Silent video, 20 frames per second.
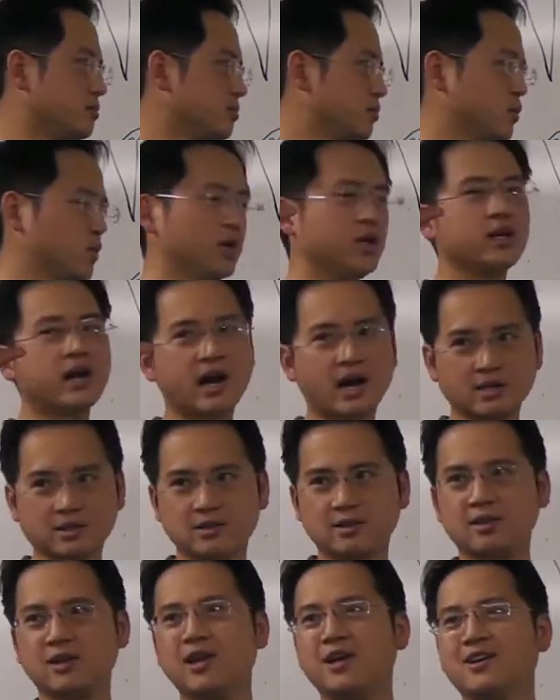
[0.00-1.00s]
pretty
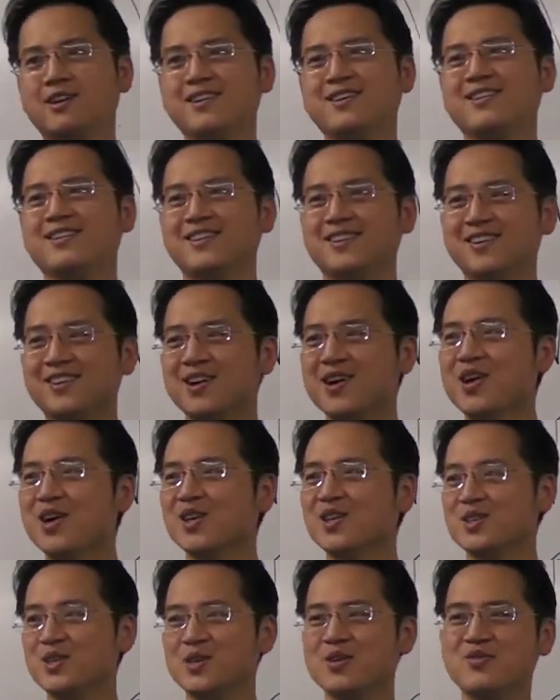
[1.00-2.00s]
nasty
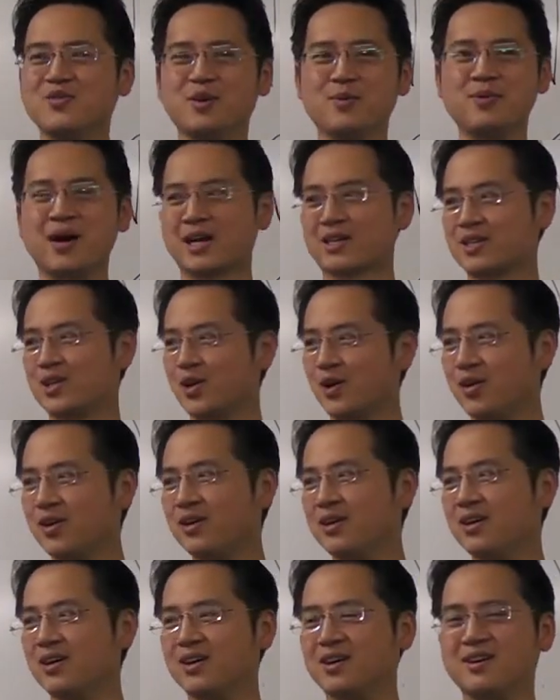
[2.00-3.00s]
tube of
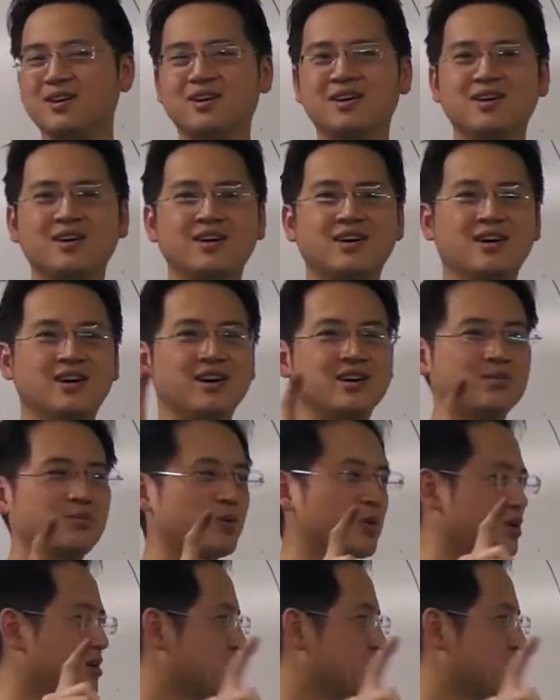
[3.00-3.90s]
bacteria. Probably